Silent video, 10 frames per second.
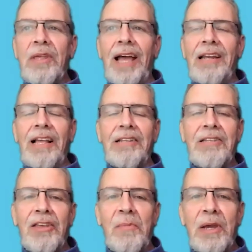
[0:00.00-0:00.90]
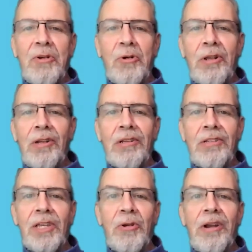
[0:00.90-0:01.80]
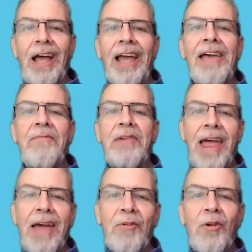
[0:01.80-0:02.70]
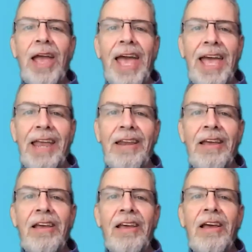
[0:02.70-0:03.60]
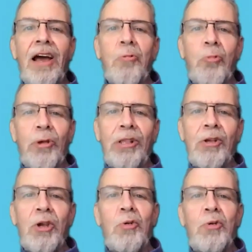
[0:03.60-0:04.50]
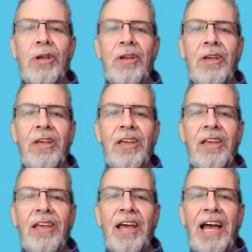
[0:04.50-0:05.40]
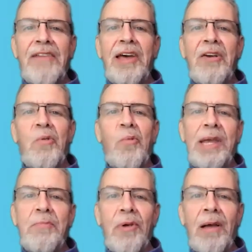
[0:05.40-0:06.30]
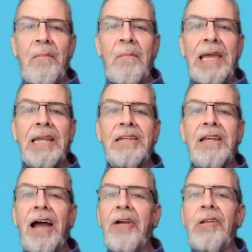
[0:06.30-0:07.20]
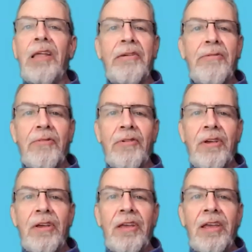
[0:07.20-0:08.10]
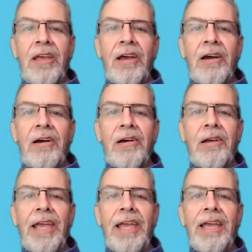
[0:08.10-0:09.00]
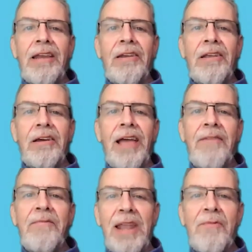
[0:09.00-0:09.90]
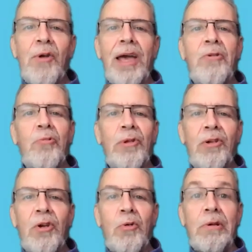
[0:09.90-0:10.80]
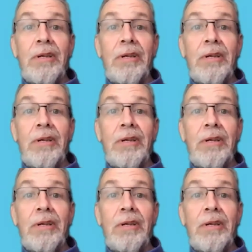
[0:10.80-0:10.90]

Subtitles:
I'll tell you my dirty little secret. I have never had a real Coke. I've had a weight problem my entire life and have never had a real Coke.